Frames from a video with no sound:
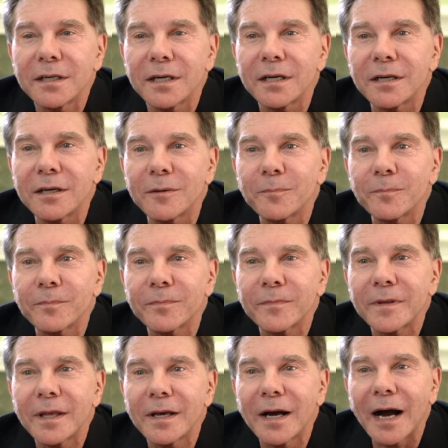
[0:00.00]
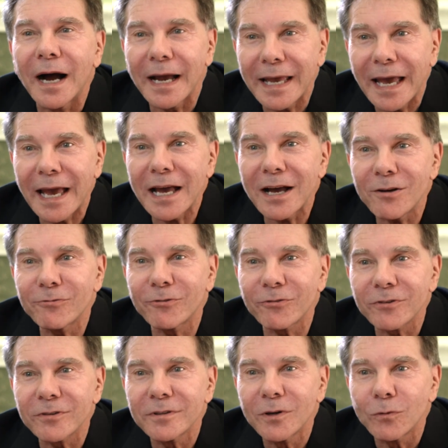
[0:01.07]
I
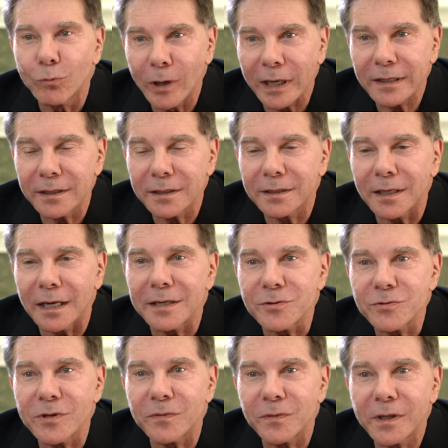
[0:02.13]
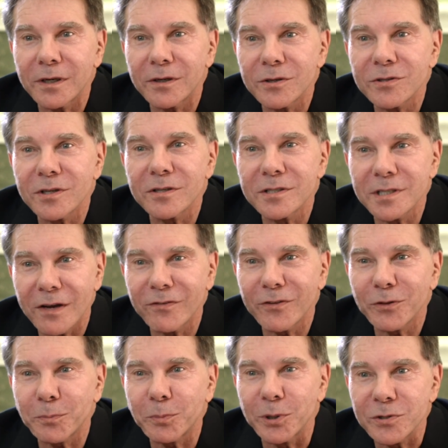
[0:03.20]
have recognized that there is a
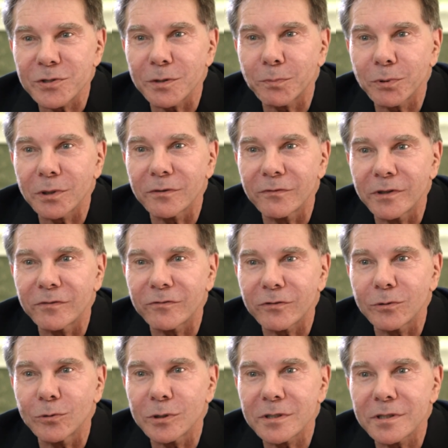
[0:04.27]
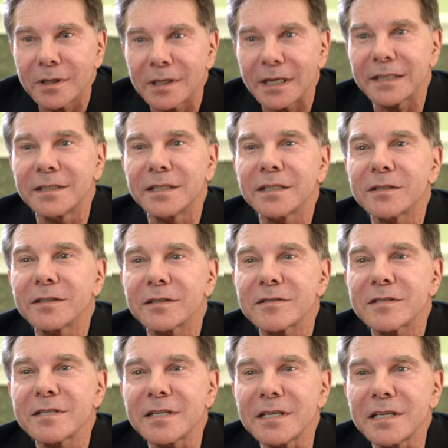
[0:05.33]
seventh principle of influence that I didn't
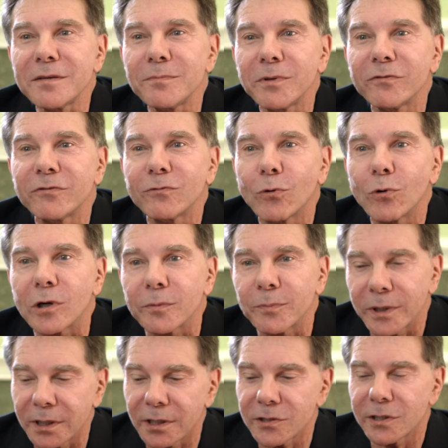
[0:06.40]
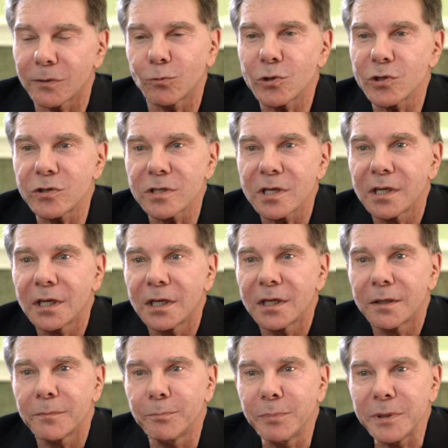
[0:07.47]
see before because it was
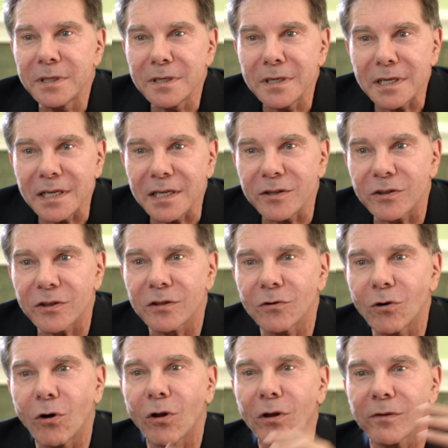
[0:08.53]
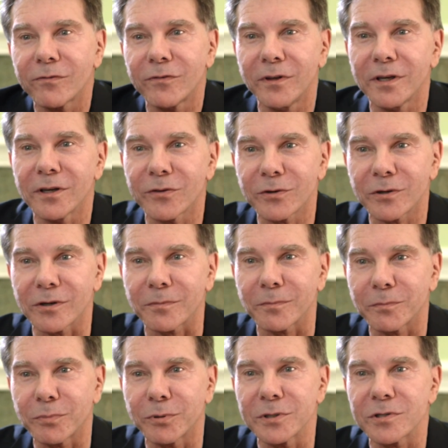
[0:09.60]
beneath all of the other
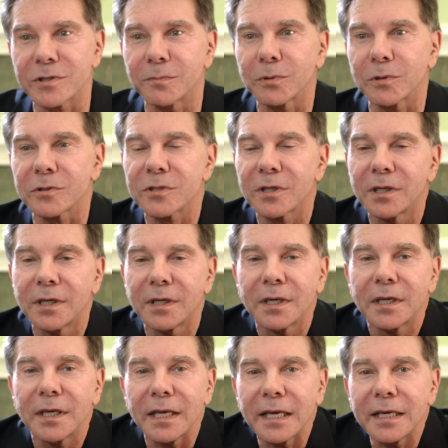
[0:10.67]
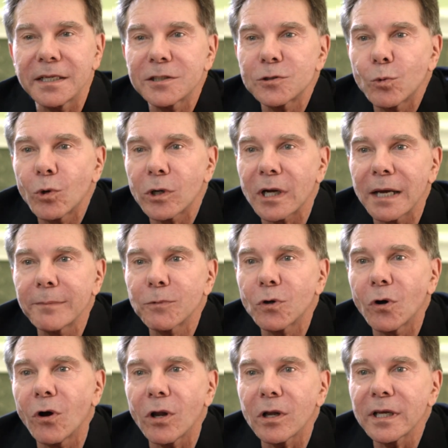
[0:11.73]
principles. And it's what I'm
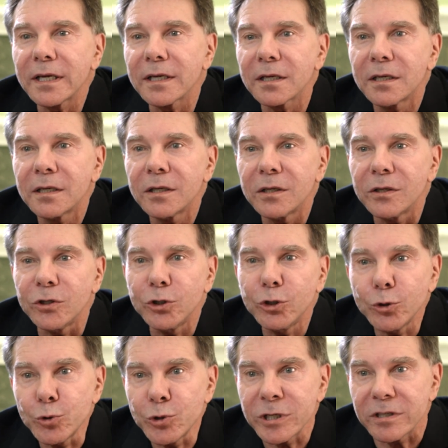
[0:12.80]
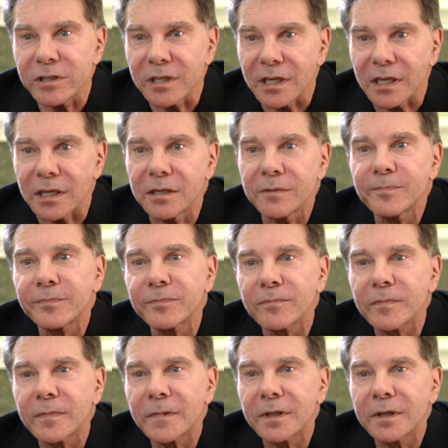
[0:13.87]
calling unity.
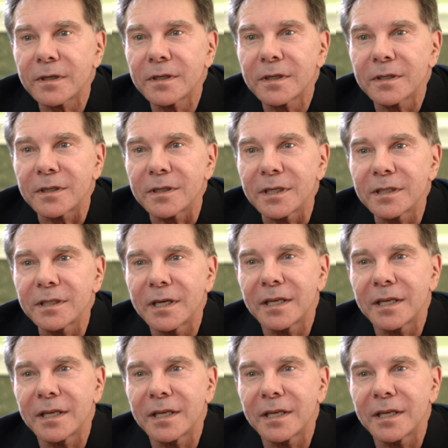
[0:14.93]
Right?